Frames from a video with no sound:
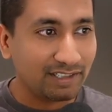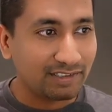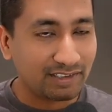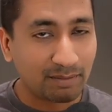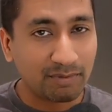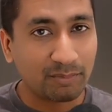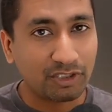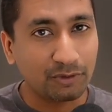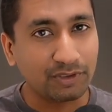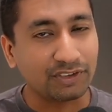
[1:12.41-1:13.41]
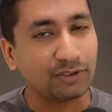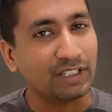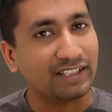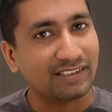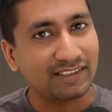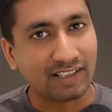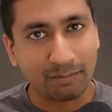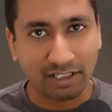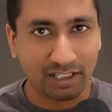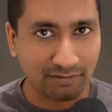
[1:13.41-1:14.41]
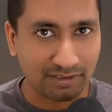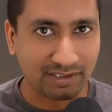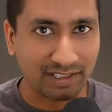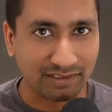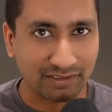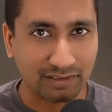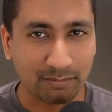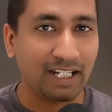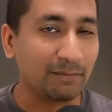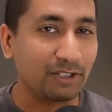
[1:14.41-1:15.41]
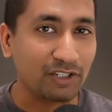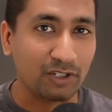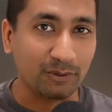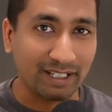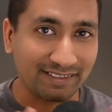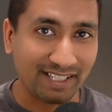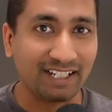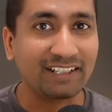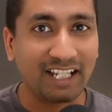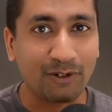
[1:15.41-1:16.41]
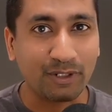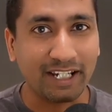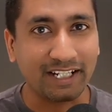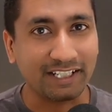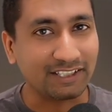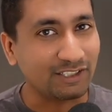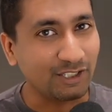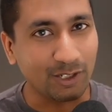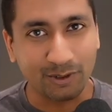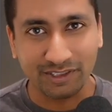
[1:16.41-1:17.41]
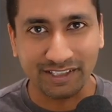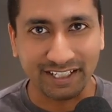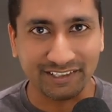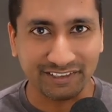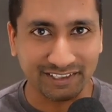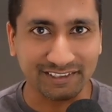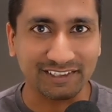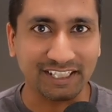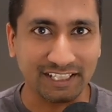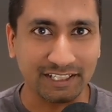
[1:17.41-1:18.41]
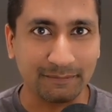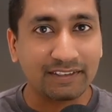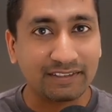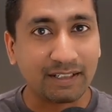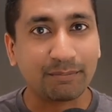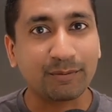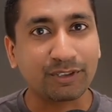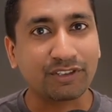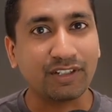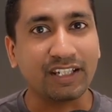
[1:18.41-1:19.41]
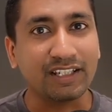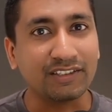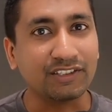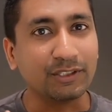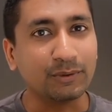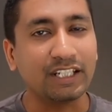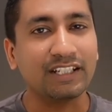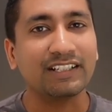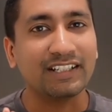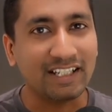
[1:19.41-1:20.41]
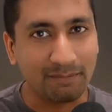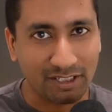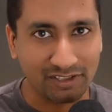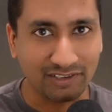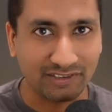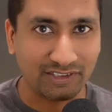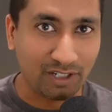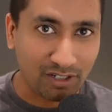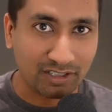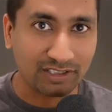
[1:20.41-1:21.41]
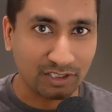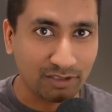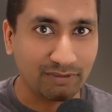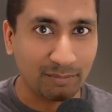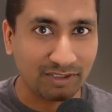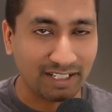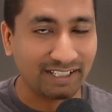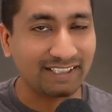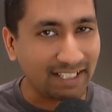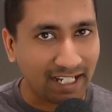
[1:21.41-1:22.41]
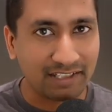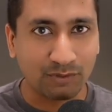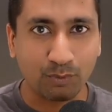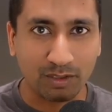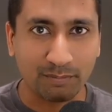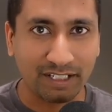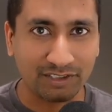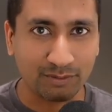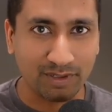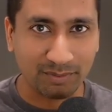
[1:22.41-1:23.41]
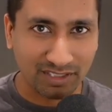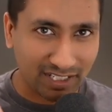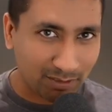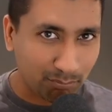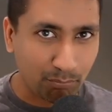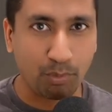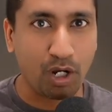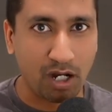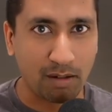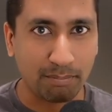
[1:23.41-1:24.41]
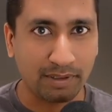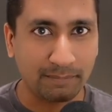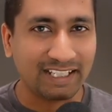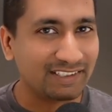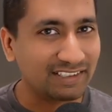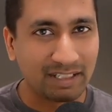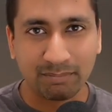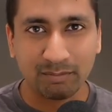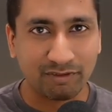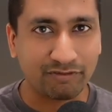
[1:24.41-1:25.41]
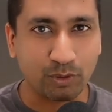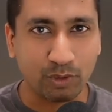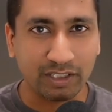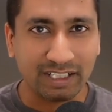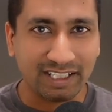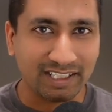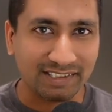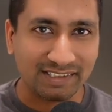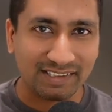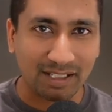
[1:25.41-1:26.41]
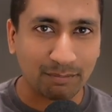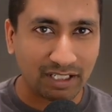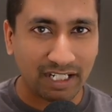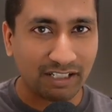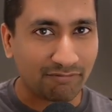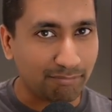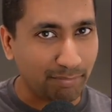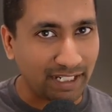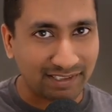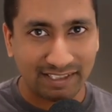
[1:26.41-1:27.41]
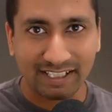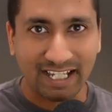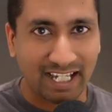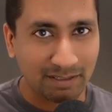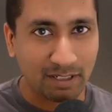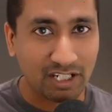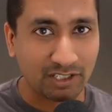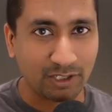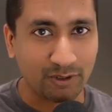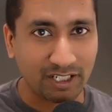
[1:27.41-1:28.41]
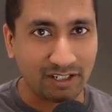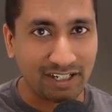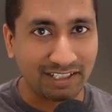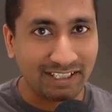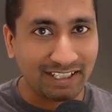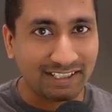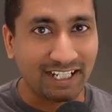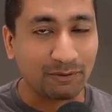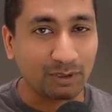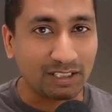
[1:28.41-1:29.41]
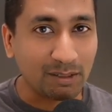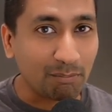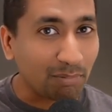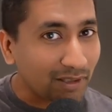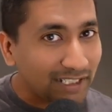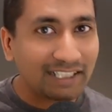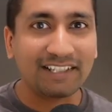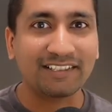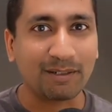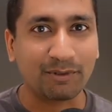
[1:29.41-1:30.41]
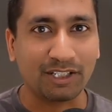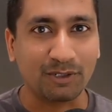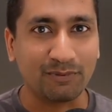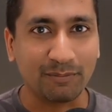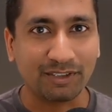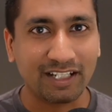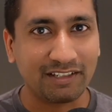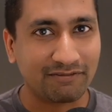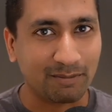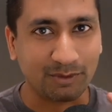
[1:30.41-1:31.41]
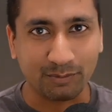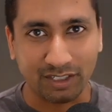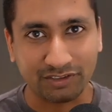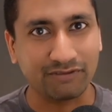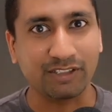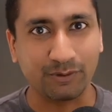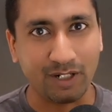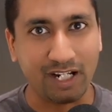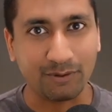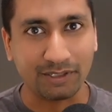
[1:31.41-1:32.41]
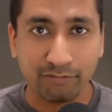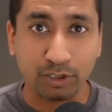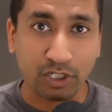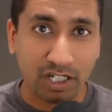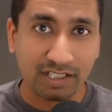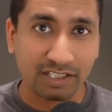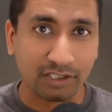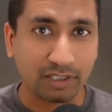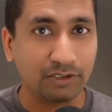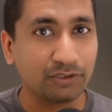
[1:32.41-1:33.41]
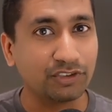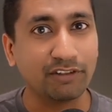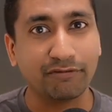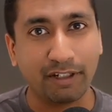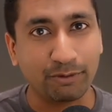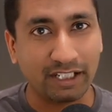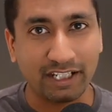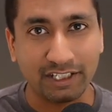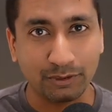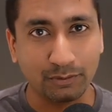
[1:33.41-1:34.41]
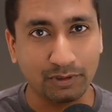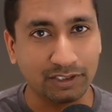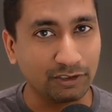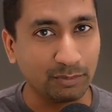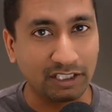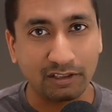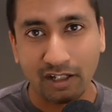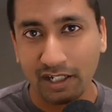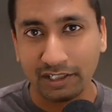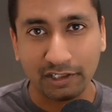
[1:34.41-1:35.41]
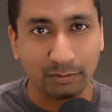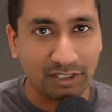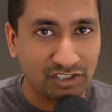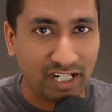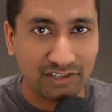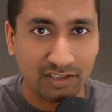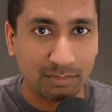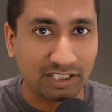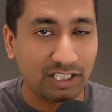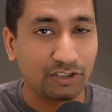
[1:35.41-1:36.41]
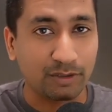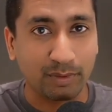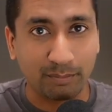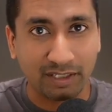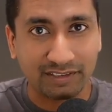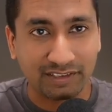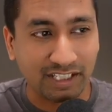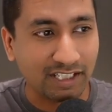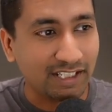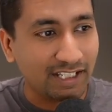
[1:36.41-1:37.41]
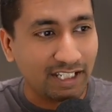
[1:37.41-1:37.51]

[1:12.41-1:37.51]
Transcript: Step number 2 is you need some kind of design system, and I'm going to show you exactly how to get it. No designer skills needed. Step number 3 is you need images on your website. That is what makes your website pop. And step number 4 is some kind of basic animation going on that will completely separate your website from the rest of the crowd. For content, you can use your favorite AI tool. It could be Claude, it could be ChatGPT or Perplexity.